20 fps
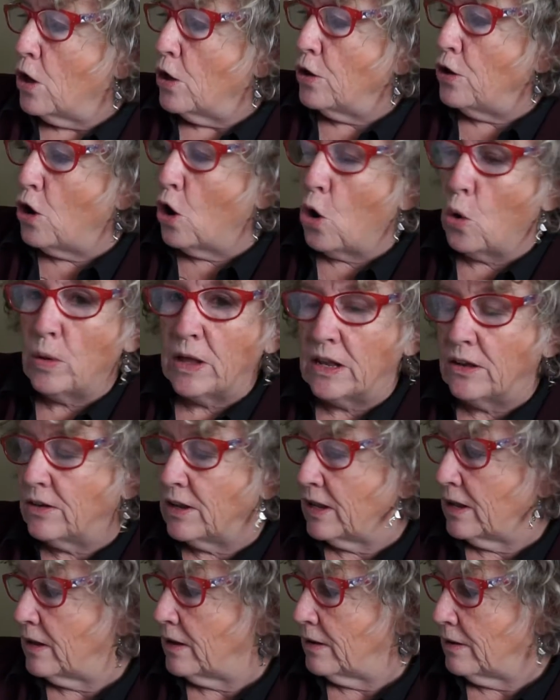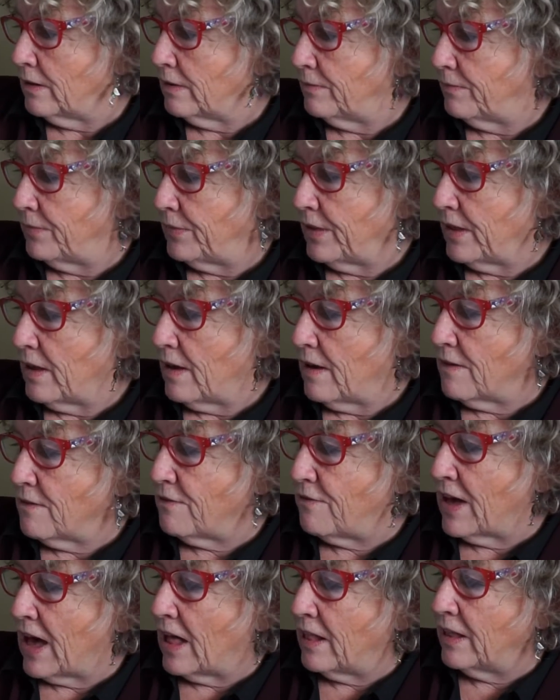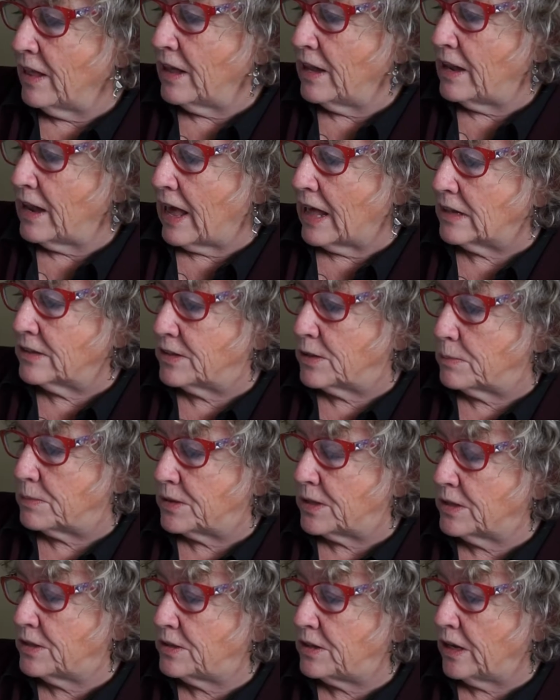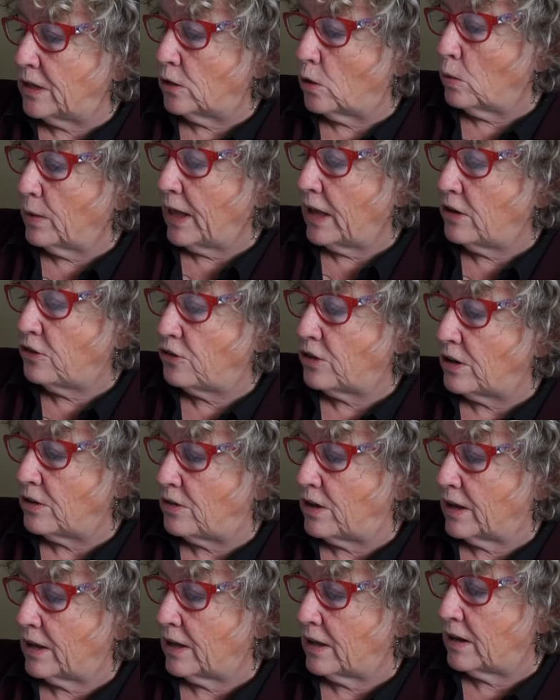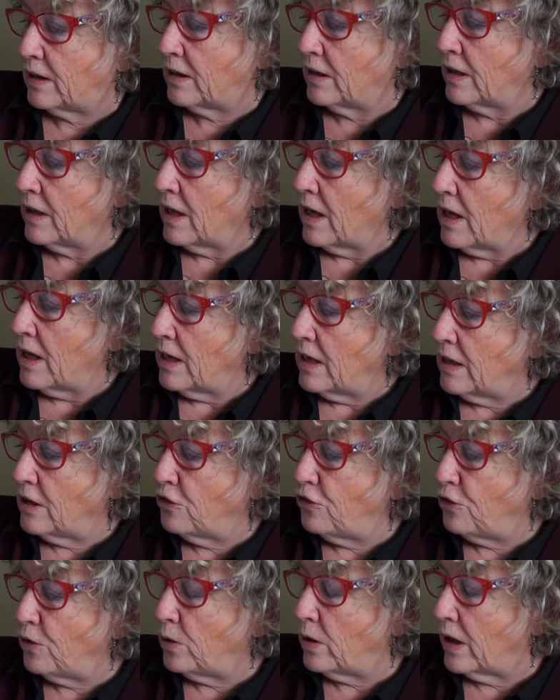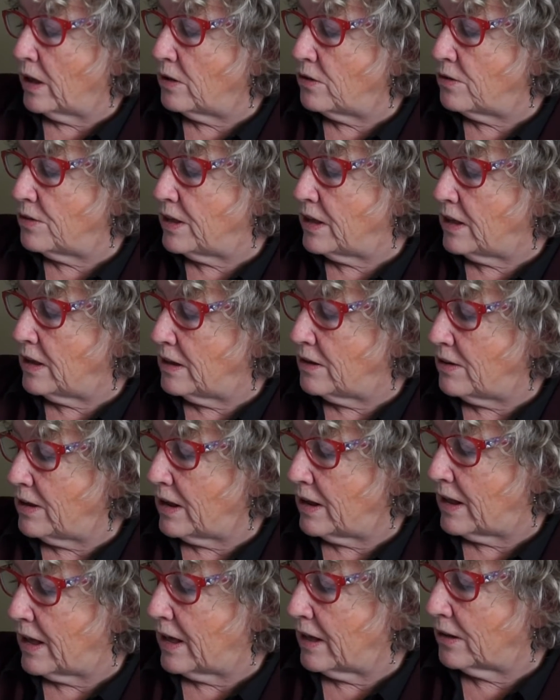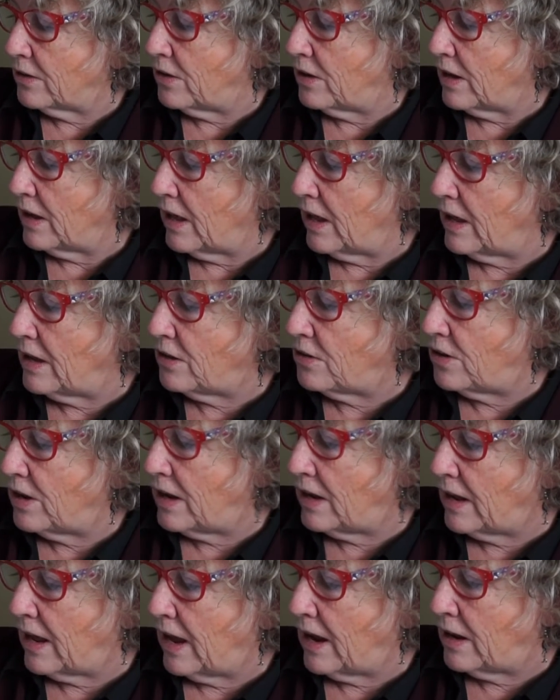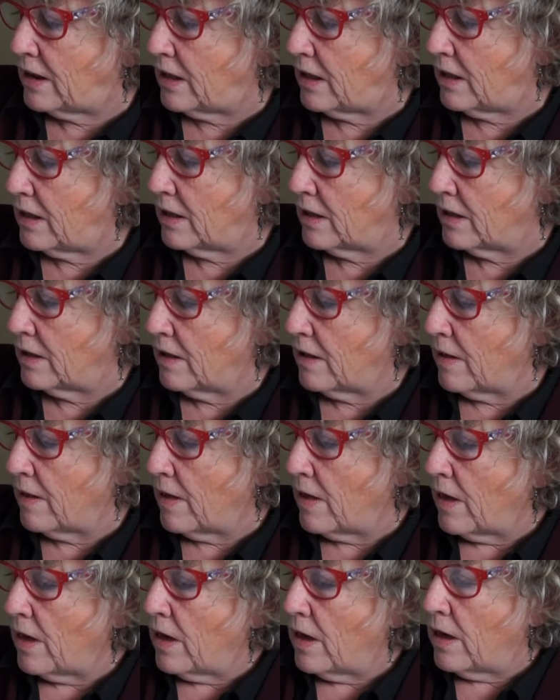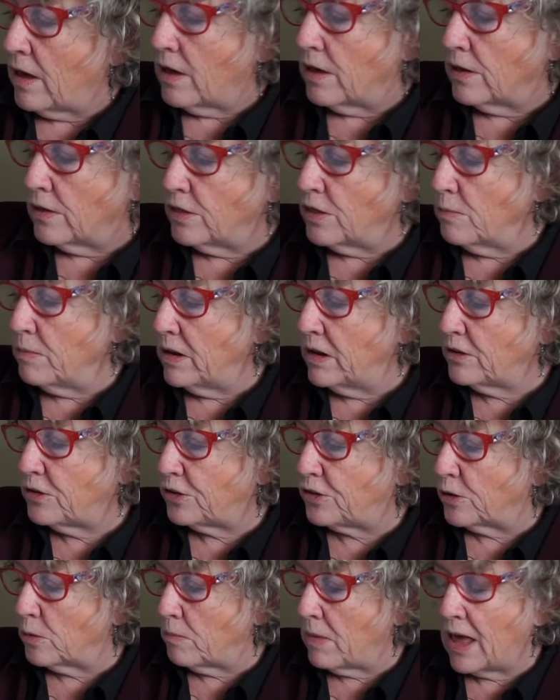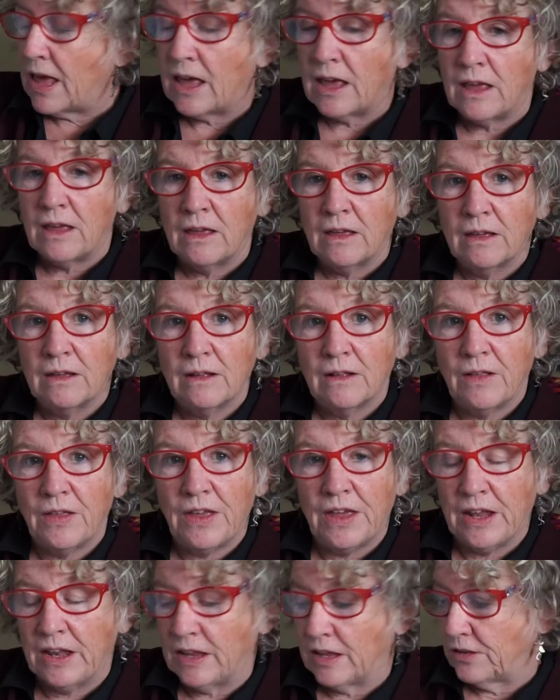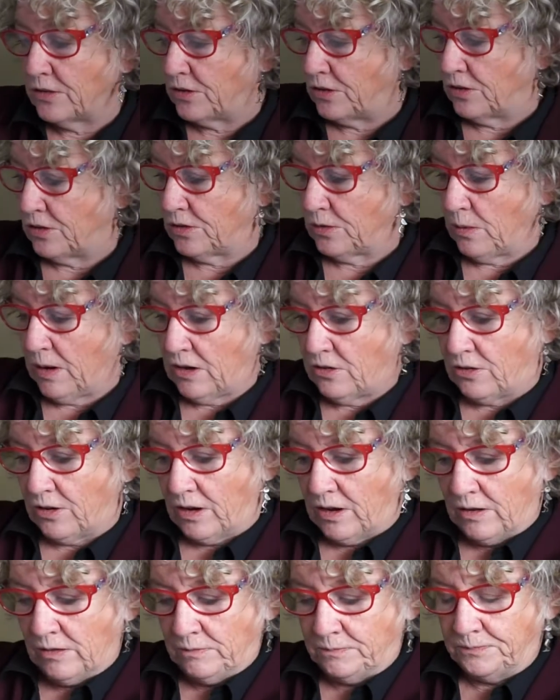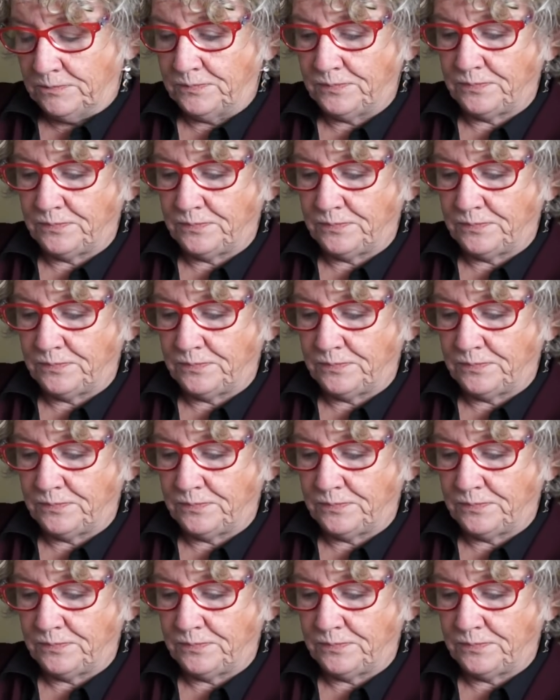No Indian, valid and subsisting location ticket issued under the Indian Act, 1880. The minister may, in his discretion,